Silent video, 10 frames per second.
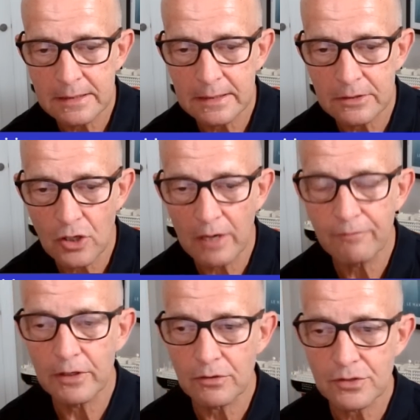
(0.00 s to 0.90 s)
try Fred
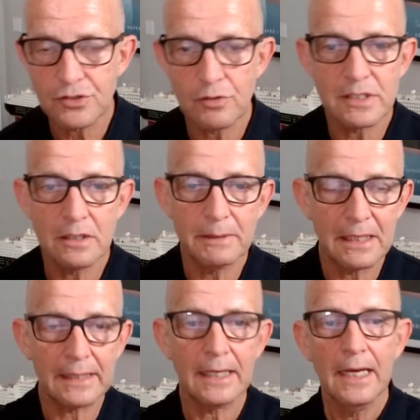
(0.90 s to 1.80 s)
Olsen. So it's a little bit
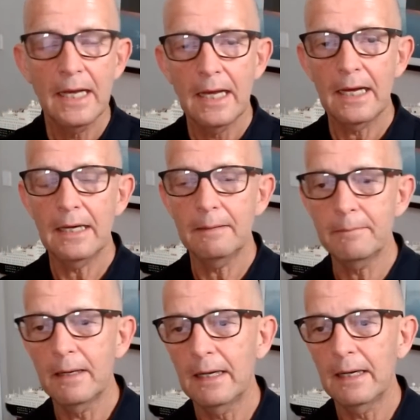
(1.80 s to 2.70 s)
like,
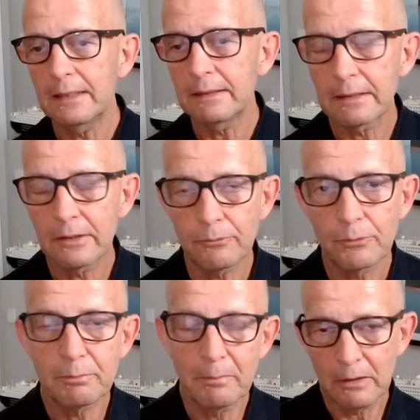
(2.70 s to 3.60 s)
on
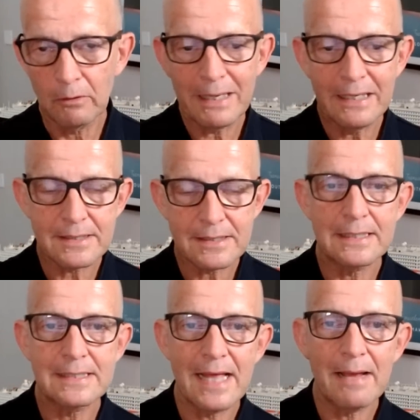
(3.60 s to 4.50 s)
my list,
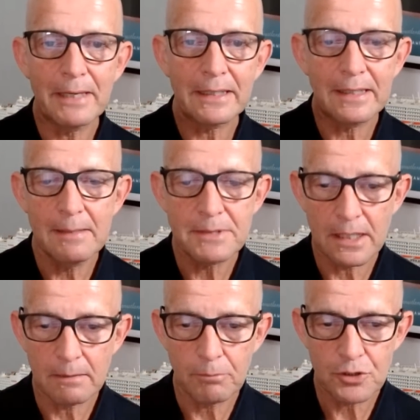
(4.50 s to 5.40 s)
it's there, but it keeps
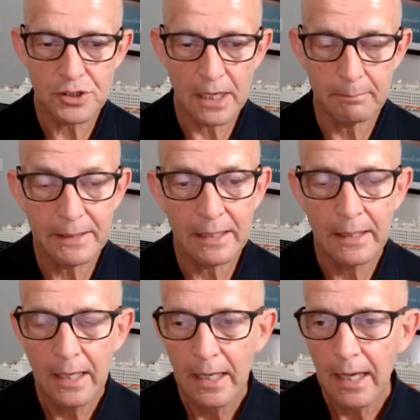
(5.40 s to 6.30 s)
getting pushed down. But I
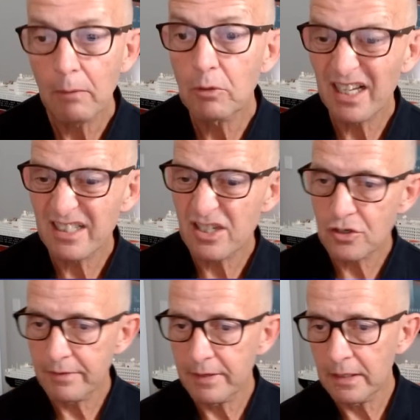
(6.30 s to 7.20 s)
would like to try
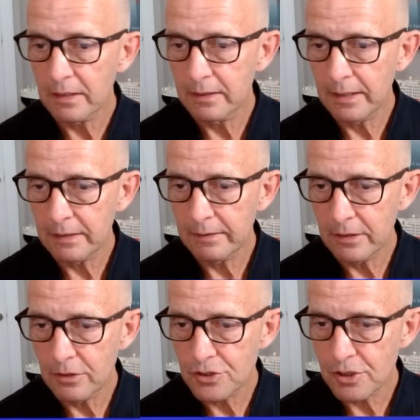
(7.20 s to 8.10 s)
their
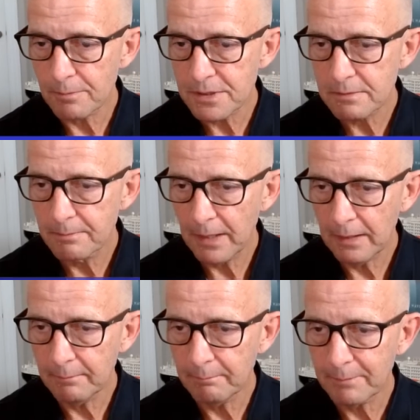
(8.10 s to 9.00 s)
new ships.
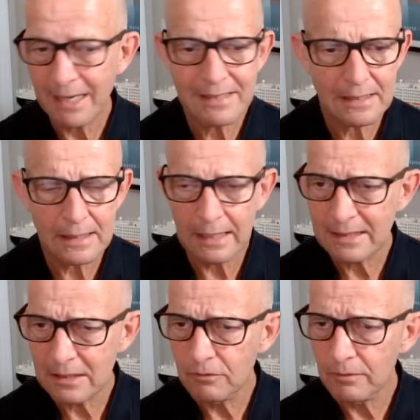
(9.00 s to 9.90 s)
But I think
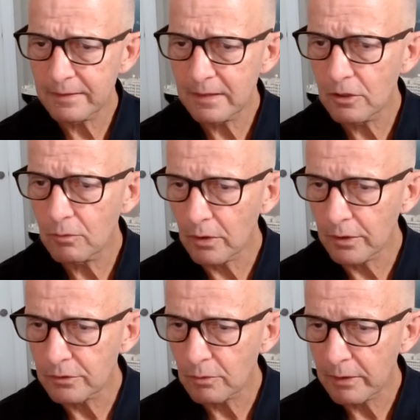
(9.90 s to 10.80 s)
you were on
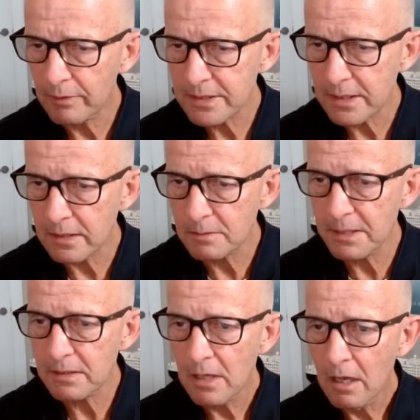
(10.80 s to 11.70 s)
it quite recently. And there's been
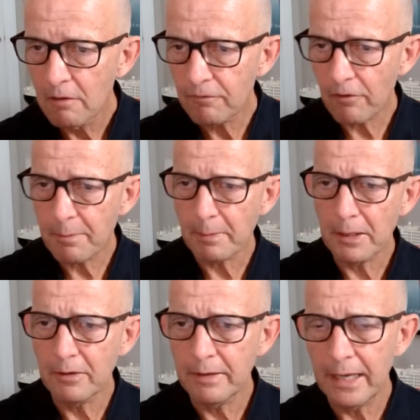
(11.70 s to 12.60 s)
a flurry of people. I
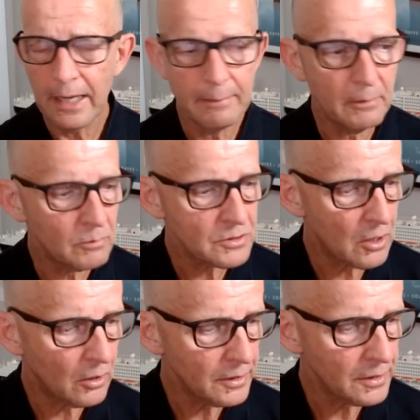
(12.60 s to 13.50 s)
know Emma was
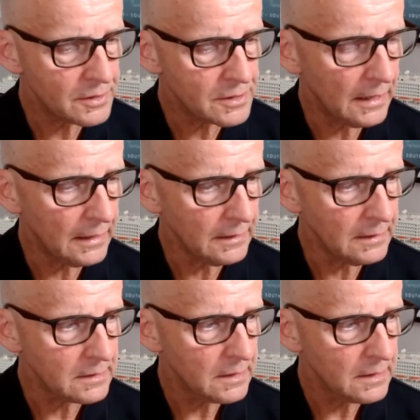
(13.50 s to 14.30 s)
on it, and